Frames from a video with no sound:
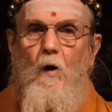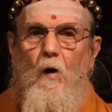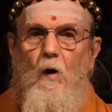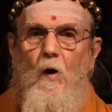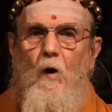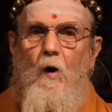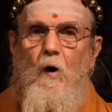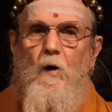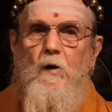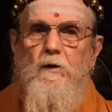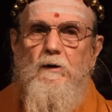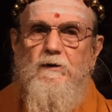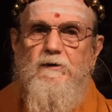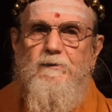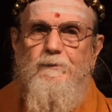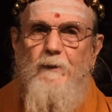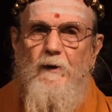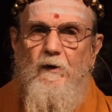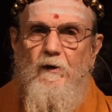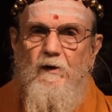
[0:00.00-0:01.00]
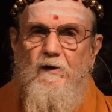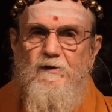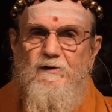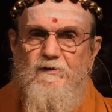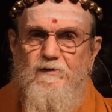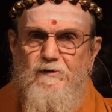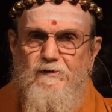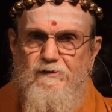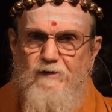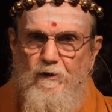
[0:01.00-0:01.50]
all
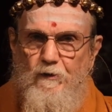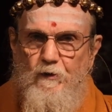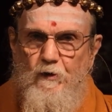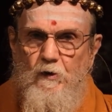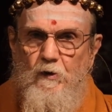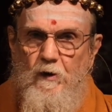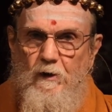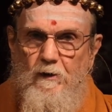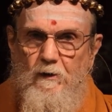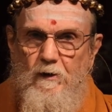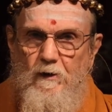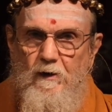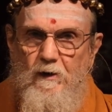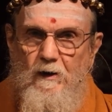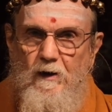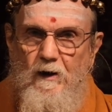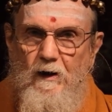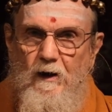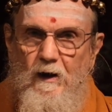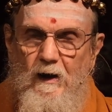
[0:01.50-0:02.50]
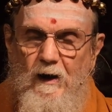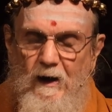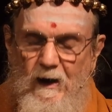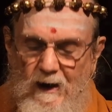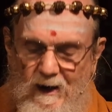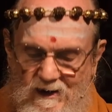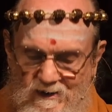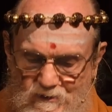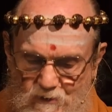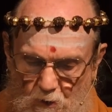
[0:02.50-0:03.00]
experiences are good
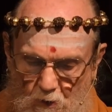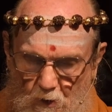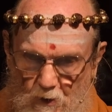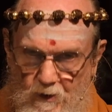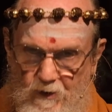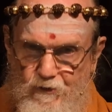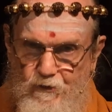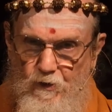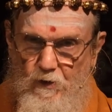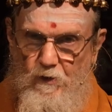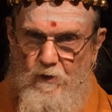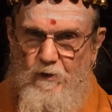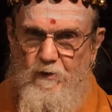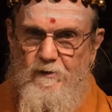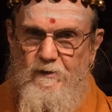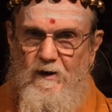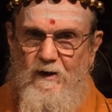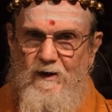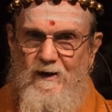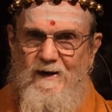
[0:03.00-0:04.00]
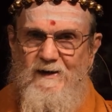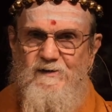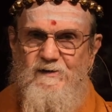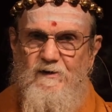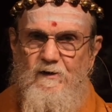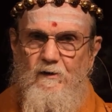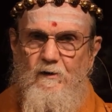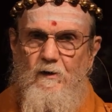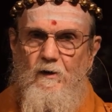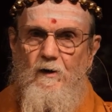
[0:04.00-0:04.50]
as long as you learn the
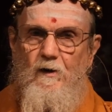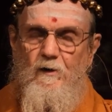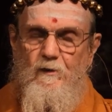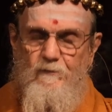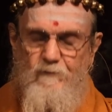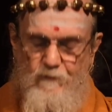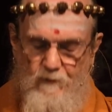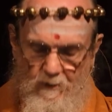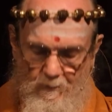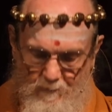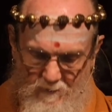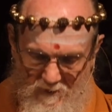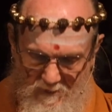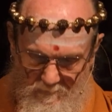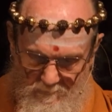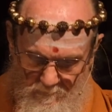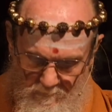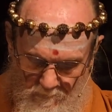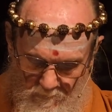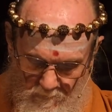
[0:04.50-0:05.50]
lesson from them.